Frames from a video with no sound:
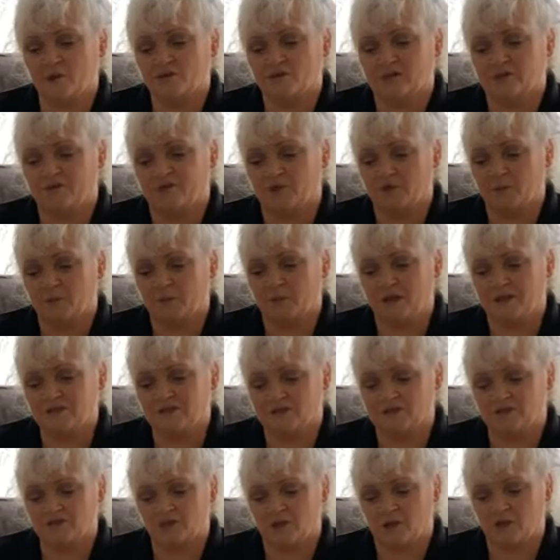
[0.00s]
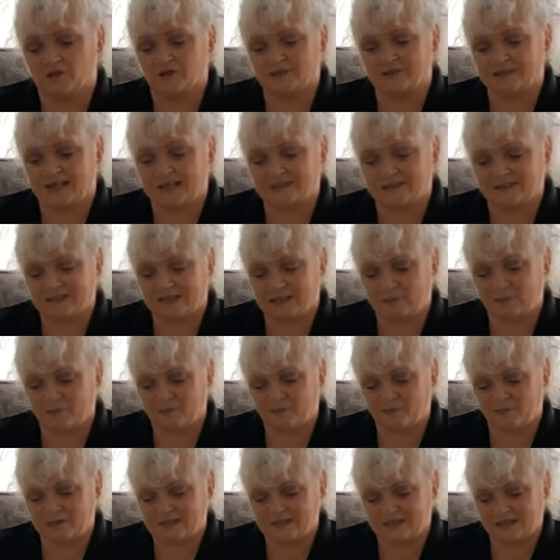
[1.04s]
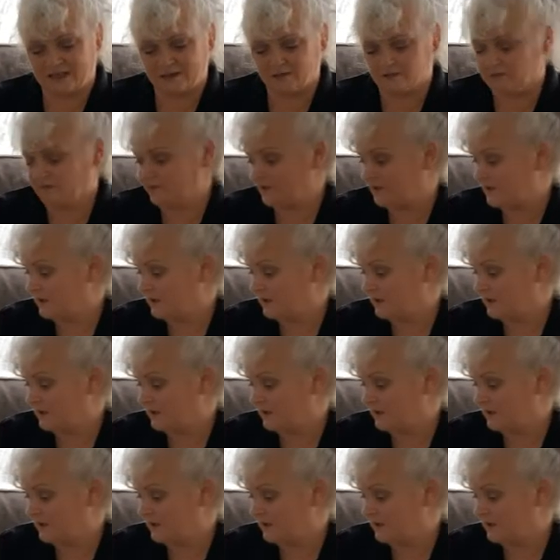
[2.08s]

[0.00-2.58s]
it for a present or decide to keep it for myself.